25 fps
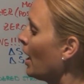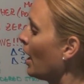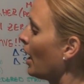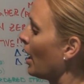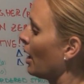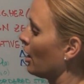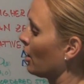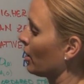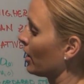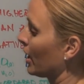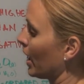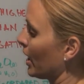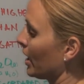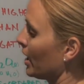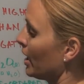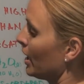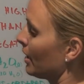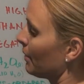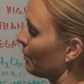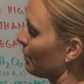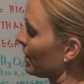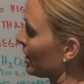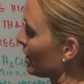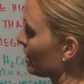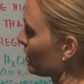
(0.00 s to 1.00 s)
okay,
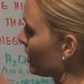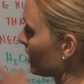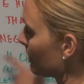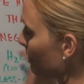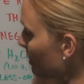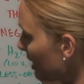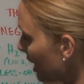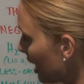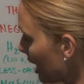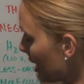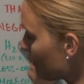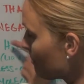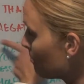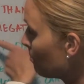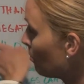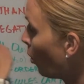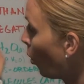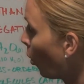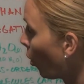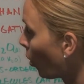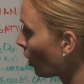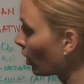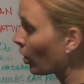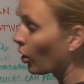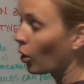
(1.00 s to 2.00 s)
because they became
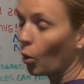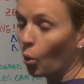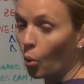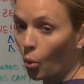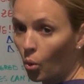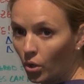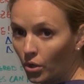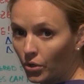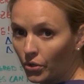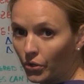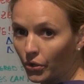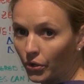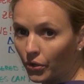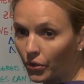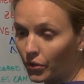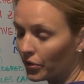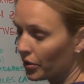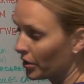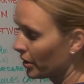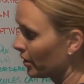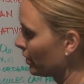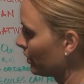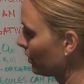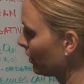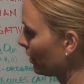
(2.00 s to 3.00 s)
more ordered,